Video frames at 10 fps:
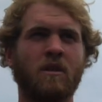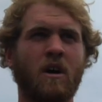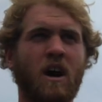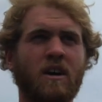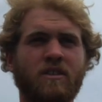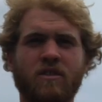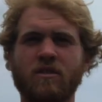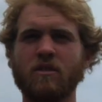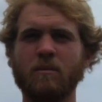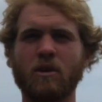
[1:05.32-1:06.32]
It's just
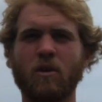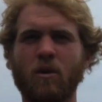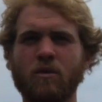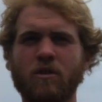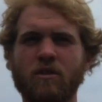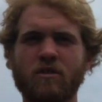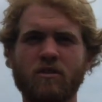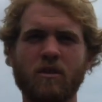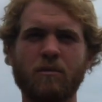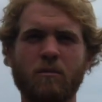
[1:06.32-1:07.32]
a little bit colder, there's
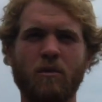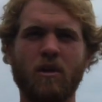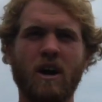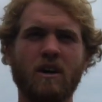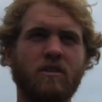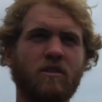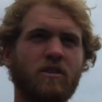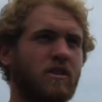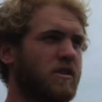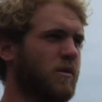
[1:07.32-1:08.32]
a little bit more
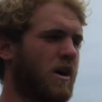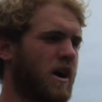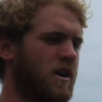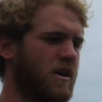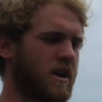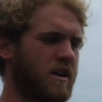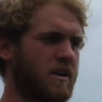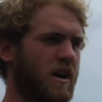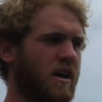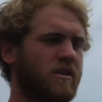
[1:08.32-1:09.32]
oxygen in the water,
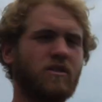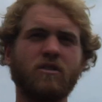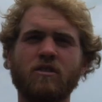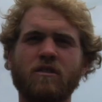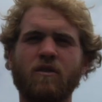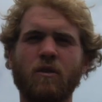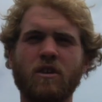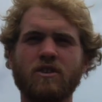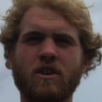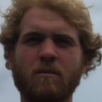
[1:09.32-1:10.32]
and there's usually
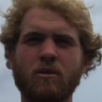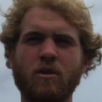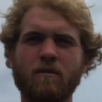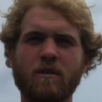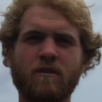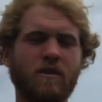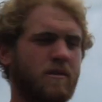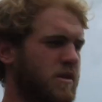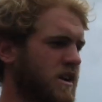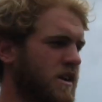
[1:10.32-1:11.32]
forage coming over for
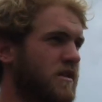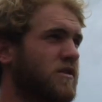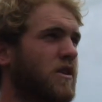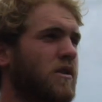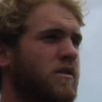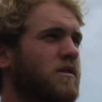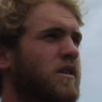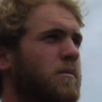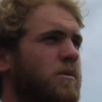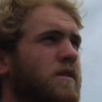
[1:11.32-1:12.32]
them to eat, so
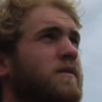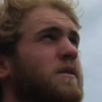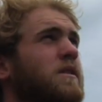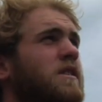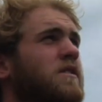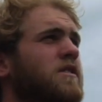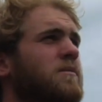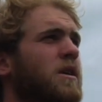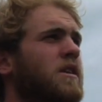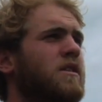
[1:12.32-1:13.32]
a couple of different reasons,
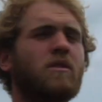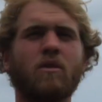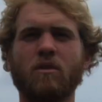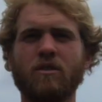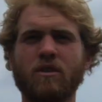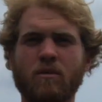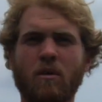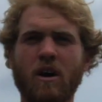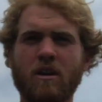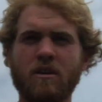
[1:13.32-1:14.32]
but they'll hold to the
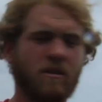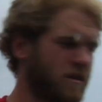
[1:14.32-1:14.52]
water.